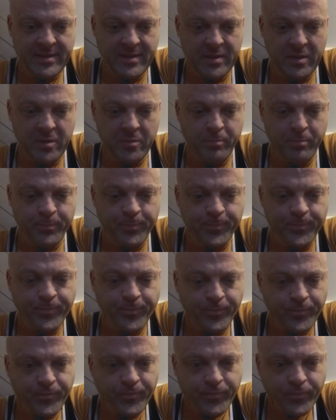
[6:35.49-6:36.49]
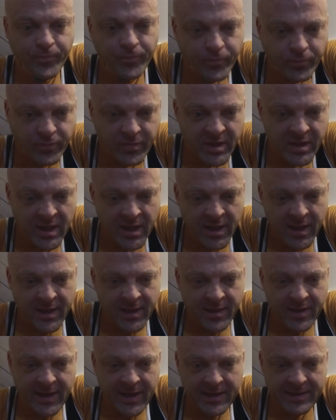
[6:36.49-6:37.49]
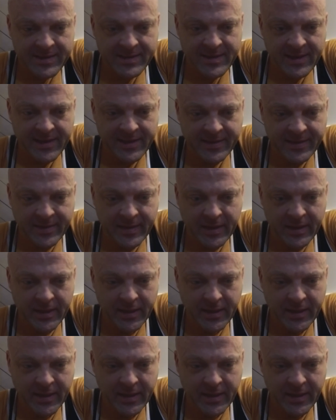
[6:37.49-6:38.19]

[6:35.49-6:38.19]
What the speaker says: So that is nice.